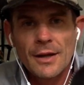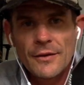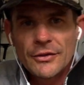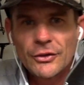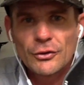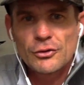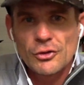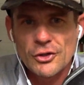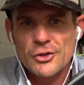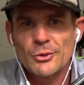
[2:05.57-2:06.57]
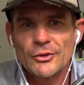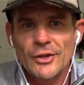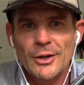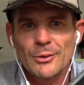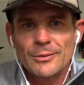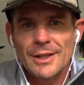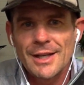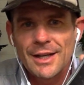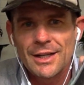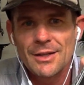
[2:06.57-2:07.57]
This is a traditional saddle. Yeah,
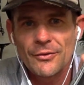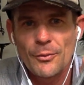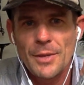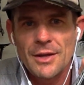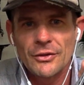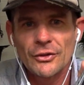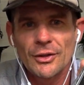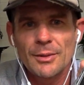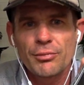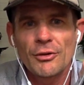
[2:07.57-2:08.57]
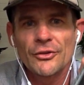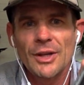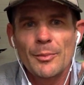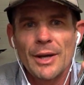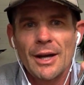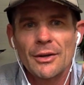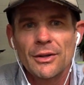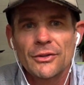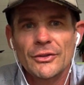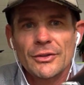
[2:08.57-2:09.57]
it, for me, this is like a prostate pounder.
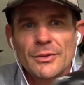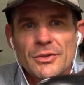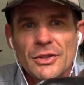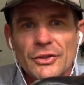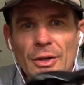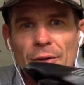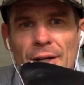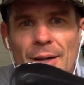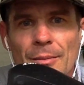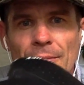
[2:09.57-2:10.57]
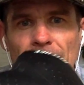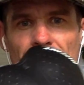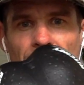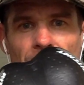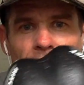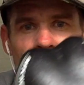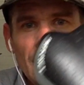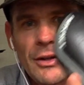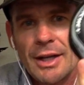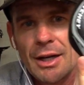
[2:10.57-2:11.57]
This is your shit's going numb. You ain't gonna your
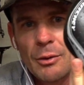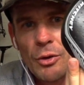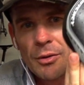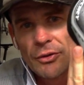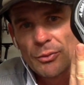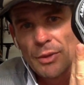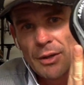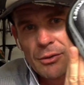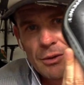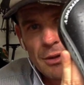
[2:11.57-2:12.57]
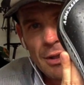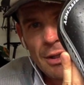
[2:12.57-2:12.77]
dig ain't gonna work. It's that good.